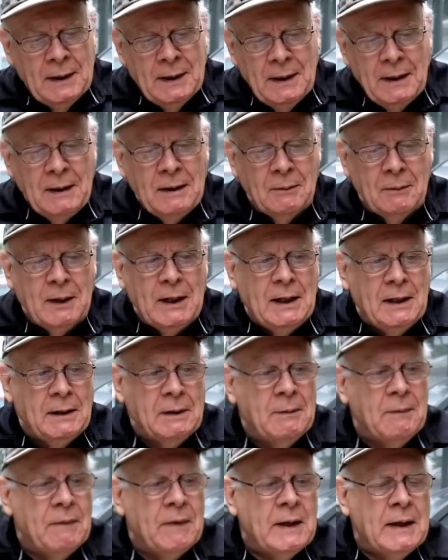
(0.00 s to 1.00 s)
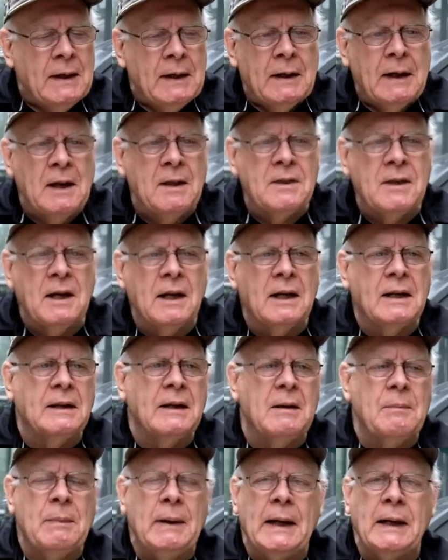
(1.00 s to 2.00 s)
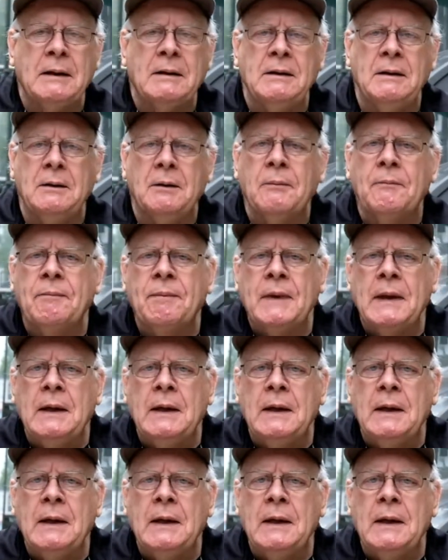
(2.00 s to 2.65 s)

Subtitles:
Anyway, I thought I'd get back to you.